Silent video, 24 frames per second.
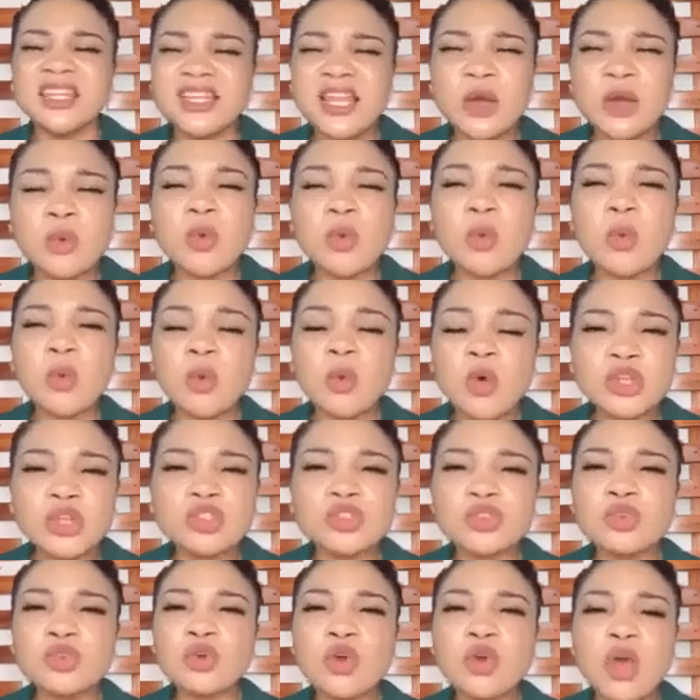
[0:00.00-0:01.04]
they will
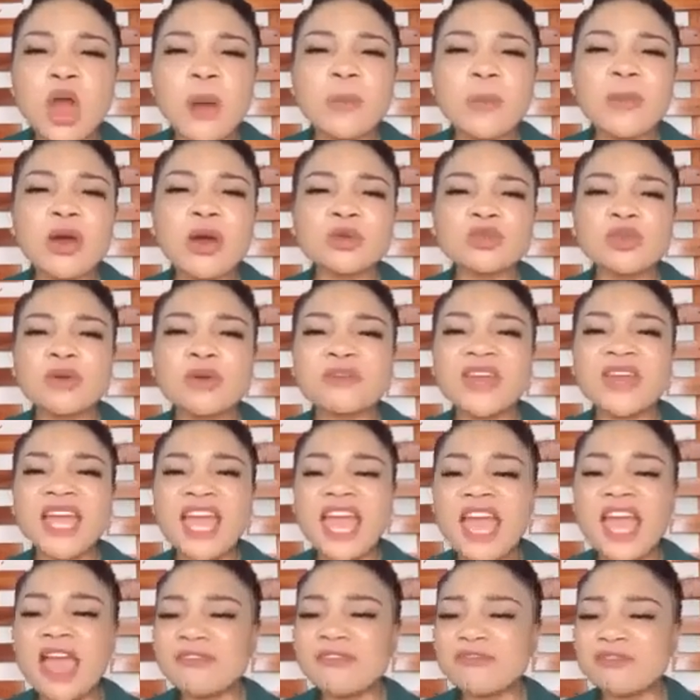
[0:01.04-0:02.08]
watch you come out of
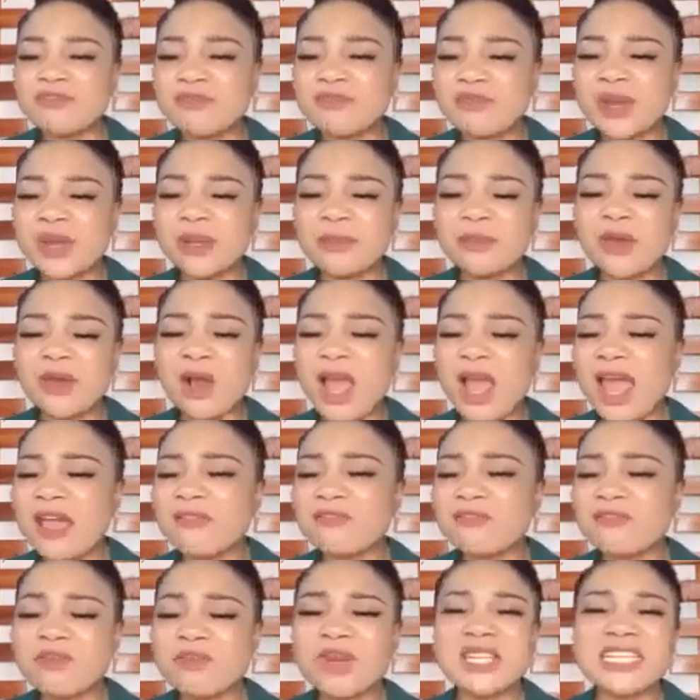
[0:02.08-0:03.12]

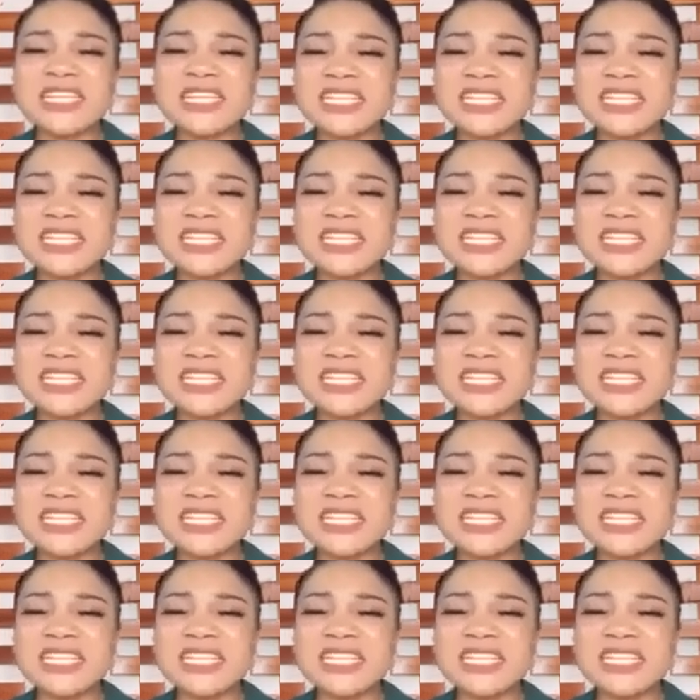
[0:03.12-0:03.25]
every